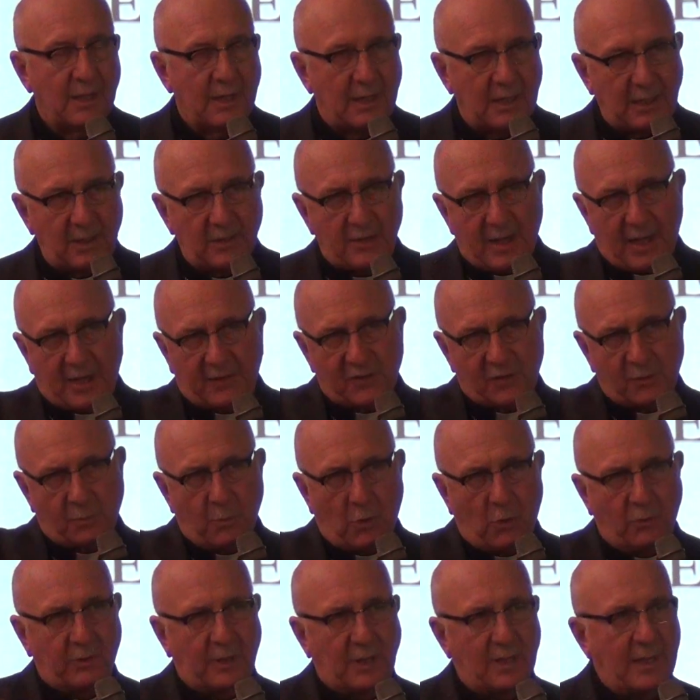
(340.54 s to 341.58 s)
In that
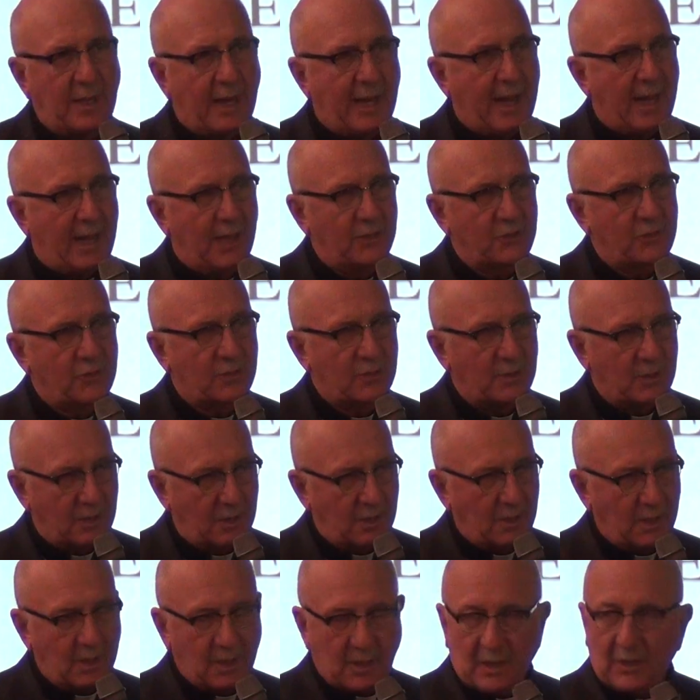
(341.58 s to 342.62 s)
smoke and ash
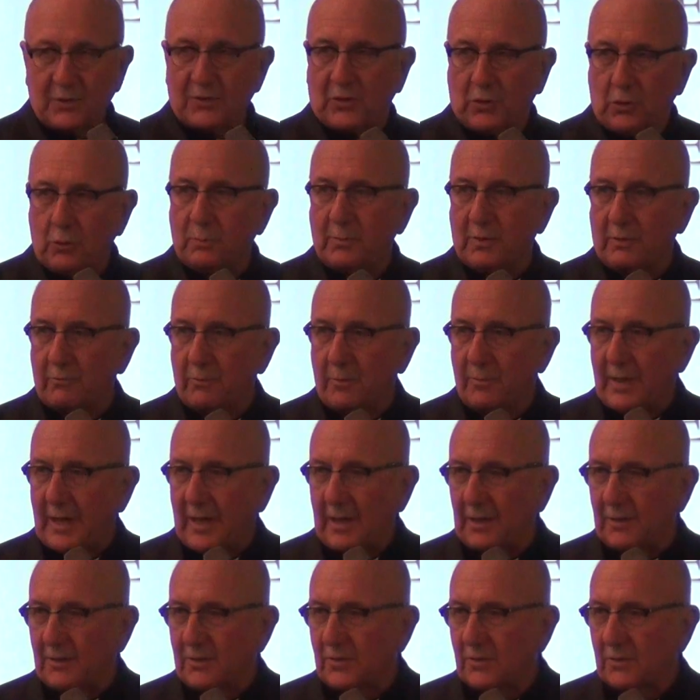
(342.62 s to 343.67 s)
is human
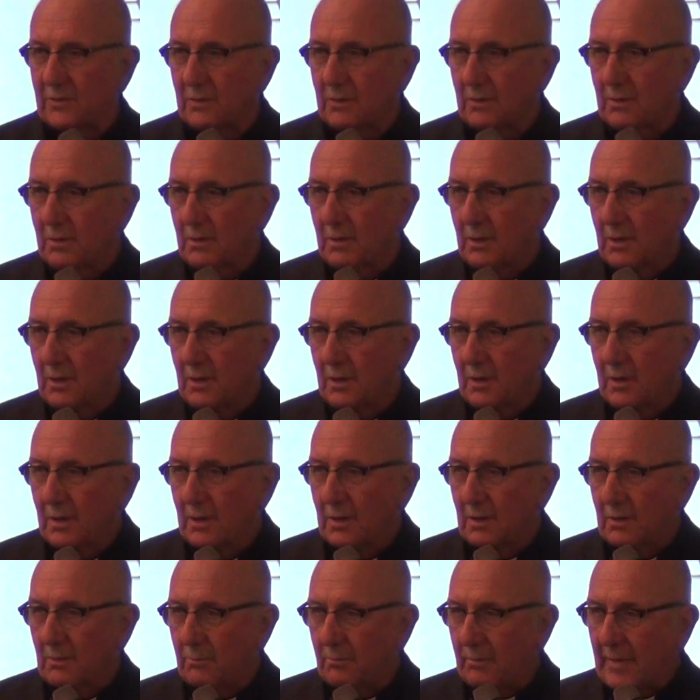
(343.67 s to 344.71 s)
remains.
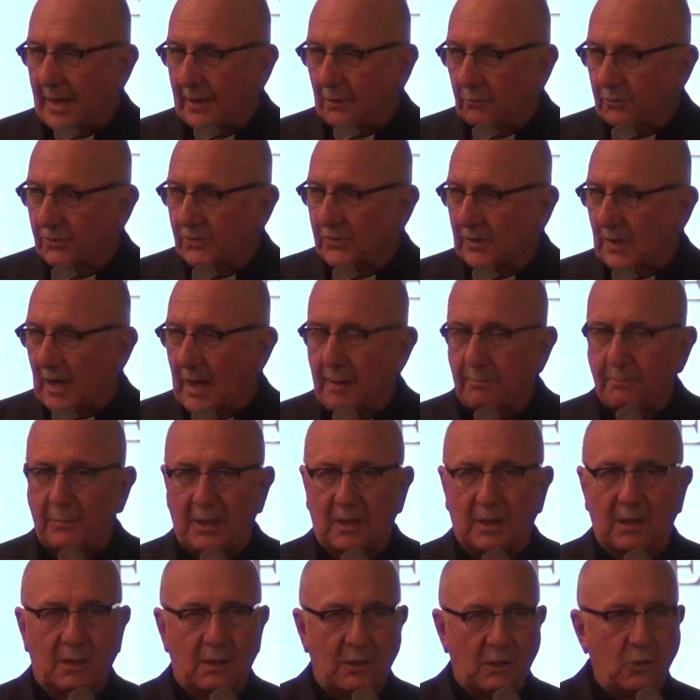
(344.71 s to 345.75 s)

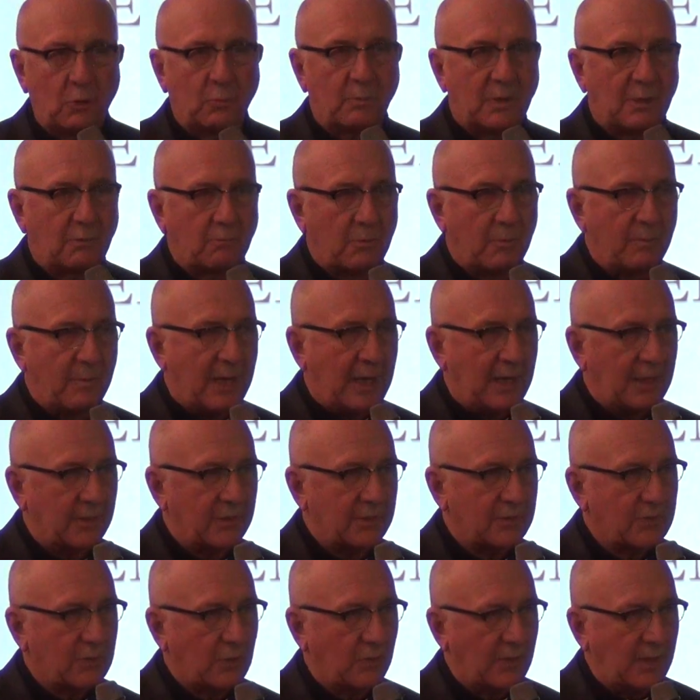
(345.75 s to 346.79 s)
Microscopic human
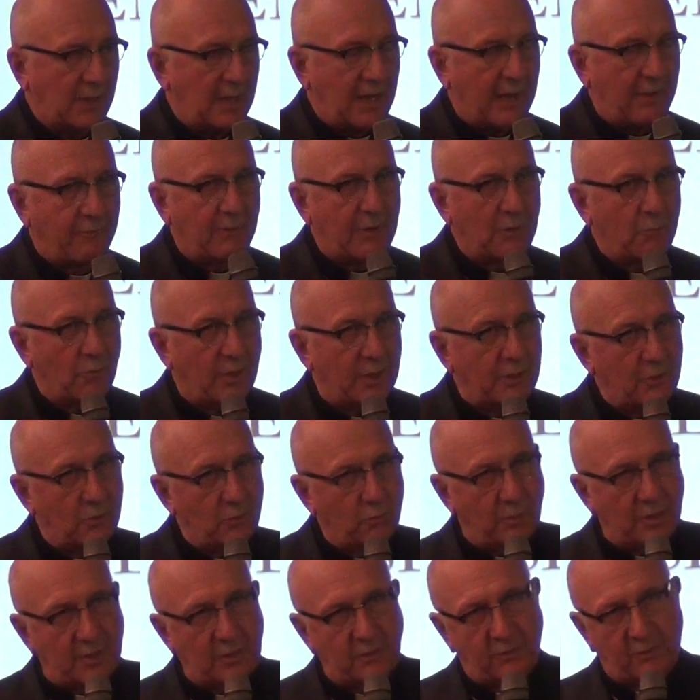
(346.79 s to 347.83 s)
remains, so that everyone
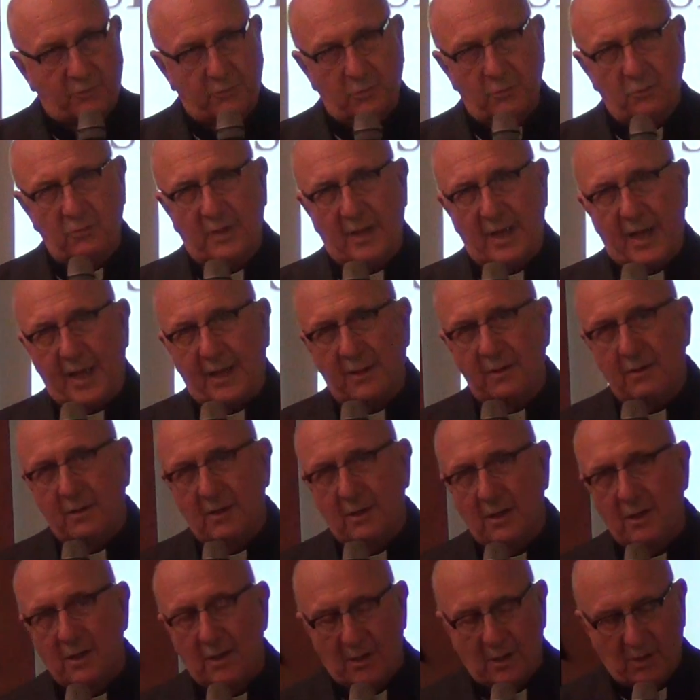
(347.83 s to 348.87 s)
who went through that
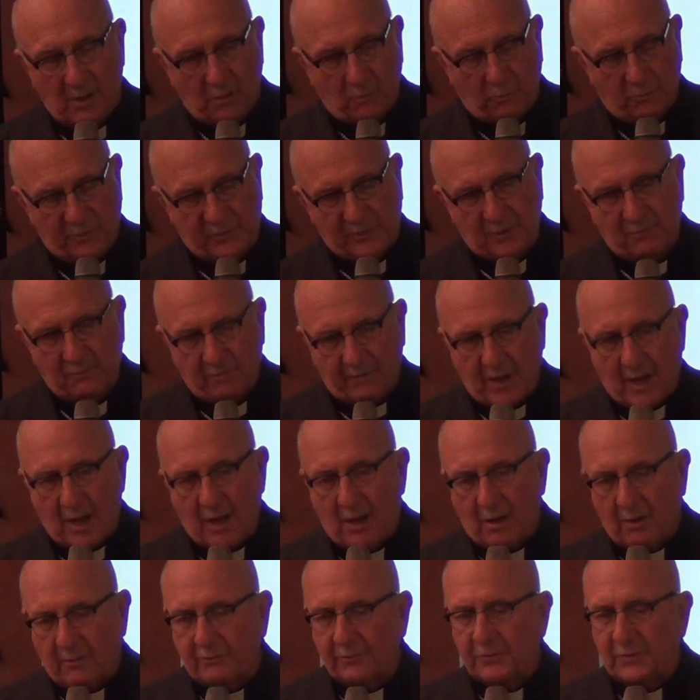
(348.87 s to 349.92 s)
was
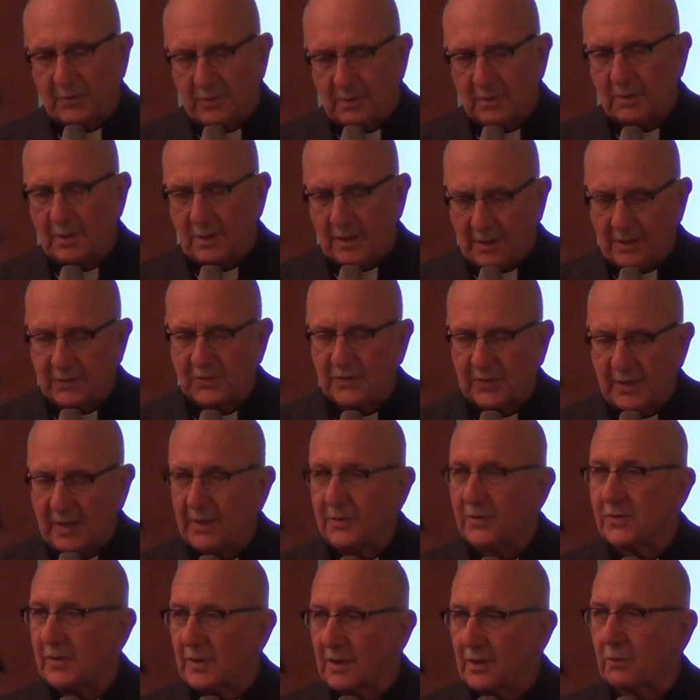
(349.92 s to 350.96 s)
involved, in a
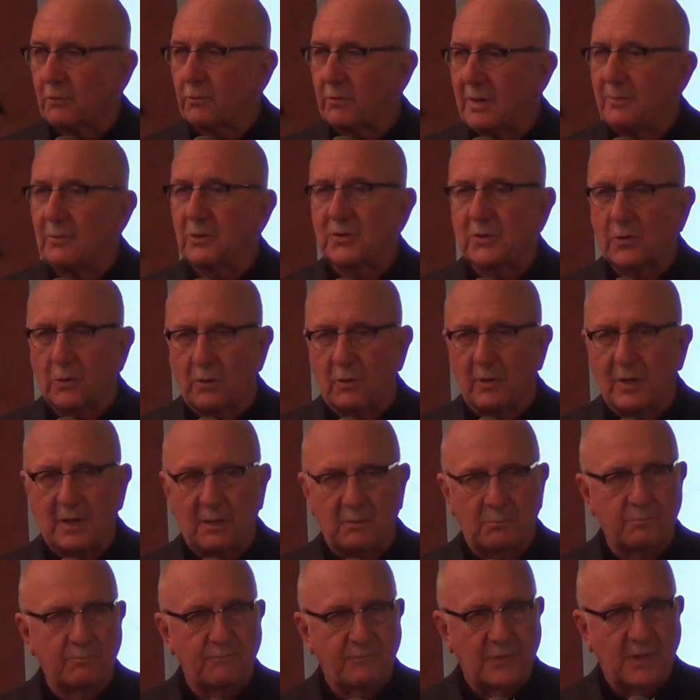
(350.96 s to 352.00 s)
sense, in a
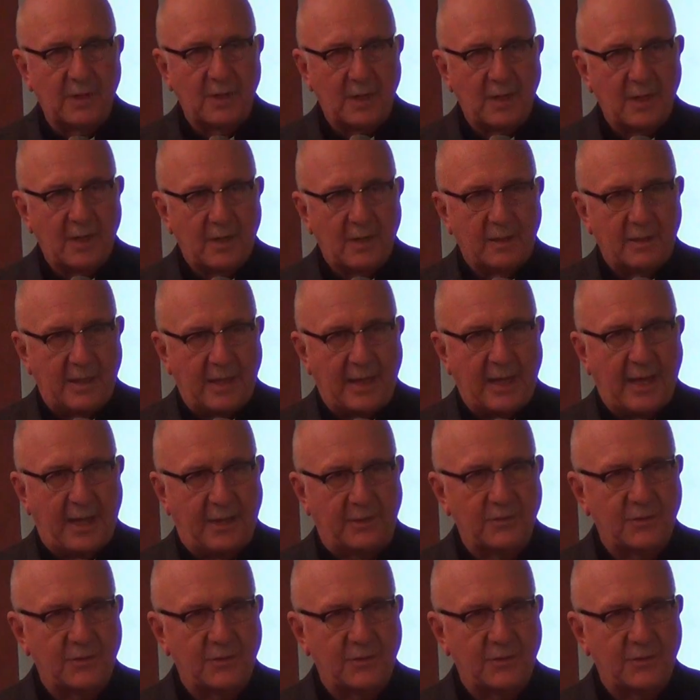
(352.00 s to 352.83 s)
crematorium. They